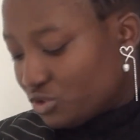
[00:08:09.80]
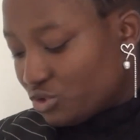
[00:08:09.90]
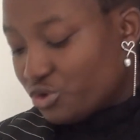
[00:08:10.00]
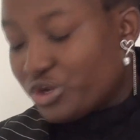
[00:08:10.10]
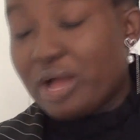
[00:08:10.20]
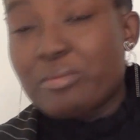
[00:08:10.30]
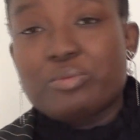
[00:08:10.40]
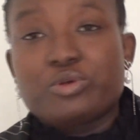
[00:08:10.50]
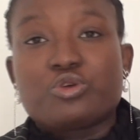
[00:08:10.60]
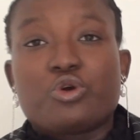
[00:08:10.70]
So you come
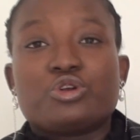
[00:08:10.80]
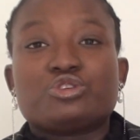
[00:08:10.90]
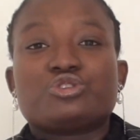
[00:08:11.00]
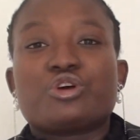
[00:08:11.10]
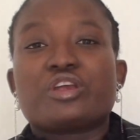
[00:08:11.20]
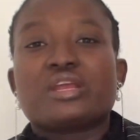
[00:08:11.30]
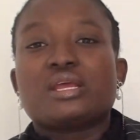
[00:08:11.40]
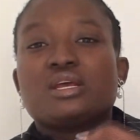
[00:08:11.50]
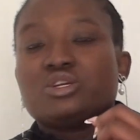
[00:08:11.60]
up with your own story,